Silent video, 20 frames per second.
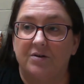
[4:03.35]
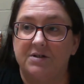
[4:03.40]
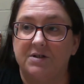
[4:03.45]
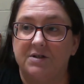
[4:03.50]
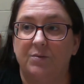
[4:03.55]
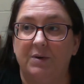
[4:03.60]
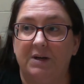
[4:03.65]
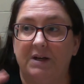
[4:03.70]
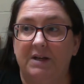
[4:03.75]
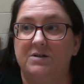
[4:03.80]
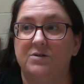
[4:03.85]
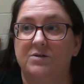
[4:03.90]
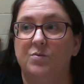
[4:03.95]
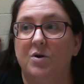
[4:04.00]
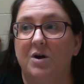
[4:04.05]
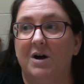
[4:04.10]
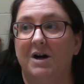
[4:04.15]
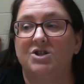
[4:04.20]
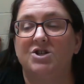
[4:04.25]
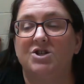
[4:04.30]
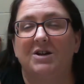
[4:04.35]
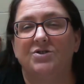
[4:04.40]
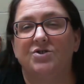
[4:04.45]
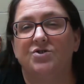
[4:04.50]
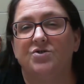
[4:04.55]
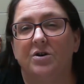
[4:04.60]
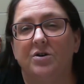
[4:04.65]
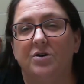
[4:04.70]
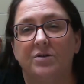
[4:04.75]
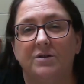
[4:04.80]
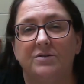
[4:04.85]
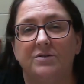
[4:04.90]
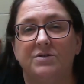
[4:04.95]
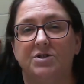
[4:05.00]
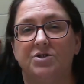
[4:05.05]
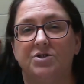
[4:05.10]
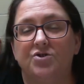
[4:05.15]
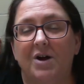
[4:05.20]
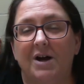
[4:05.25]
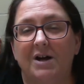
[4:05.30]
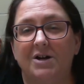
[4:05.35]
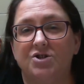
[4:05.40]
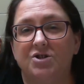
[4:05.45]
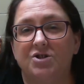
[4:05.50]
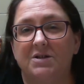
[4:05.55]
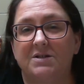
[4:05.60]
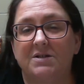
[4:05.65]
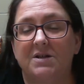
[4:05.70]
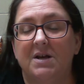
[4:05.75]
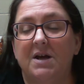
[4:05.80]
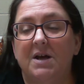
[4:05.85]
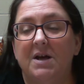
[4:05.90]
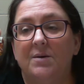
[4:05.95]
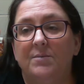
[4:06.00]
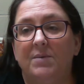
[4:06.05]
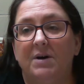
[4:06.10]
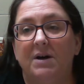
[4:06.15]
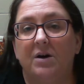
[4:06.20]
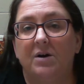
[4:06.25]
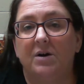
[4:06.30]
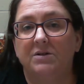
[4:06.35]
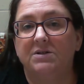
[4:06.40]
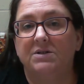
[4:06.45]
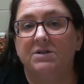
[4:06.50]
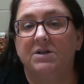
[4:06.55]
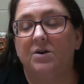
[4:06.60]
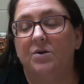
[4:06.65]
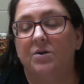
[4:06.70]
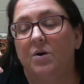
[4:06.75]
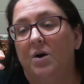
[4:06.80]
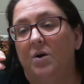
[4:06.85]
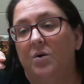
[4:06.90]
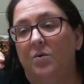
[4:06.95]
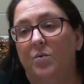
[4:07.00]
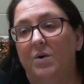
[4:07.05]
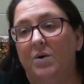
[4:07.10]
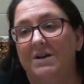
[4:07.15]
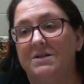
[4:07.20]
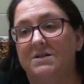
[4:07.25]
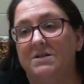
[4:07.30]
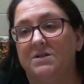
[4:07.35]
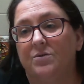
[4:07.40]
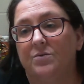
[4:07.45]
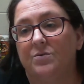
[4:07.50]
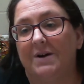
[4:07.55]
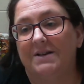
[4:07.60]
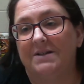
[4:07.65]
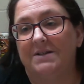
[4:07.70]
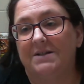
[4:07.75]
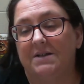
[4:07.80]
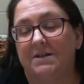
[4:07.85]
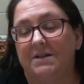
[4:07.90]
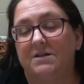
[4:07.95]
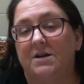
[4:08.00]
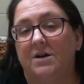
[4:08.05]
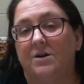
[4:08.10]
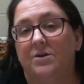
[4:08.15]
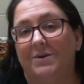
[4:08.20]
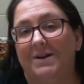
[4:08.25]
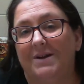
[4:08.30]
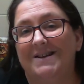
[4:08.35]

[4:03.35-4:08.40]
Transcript: So we need to watch how strong are those contractions, but also what is the resting tone?